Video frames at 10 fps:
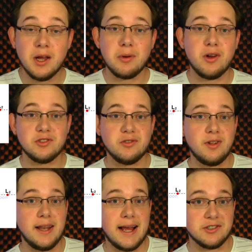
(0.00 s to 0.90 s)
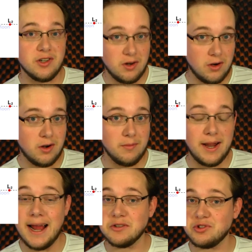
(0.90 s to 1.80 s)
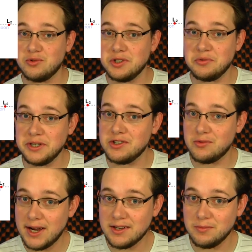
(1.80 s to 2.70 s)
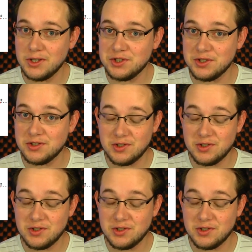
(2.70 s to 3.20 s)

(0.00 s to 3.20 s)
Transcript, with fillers: but also the NASA ARM, Asteroid Redirect Mission.